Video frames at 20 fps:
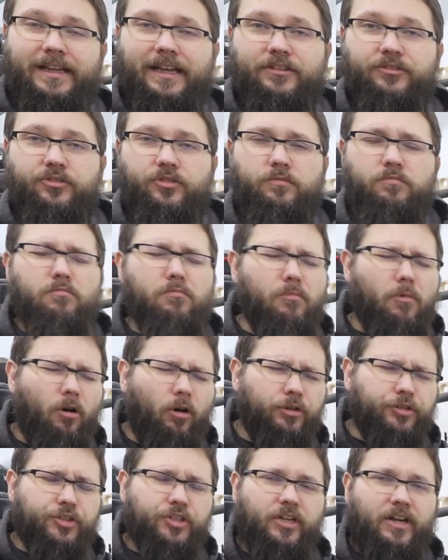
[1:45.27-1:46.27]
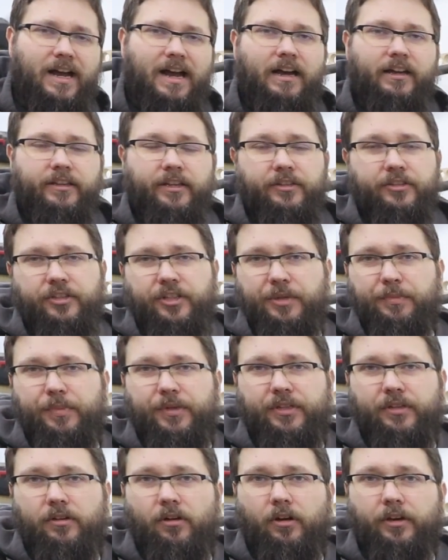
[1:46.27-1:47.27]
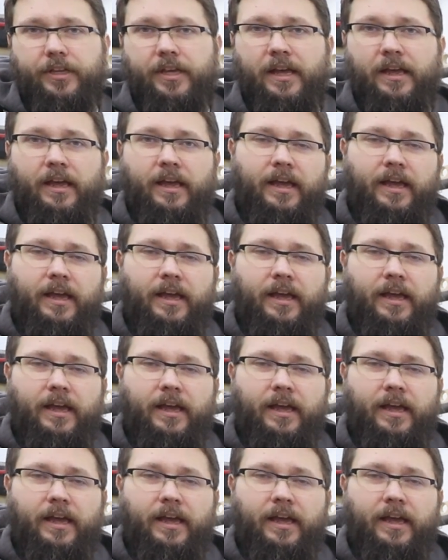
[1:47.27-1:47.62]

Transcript: get to much higher DPI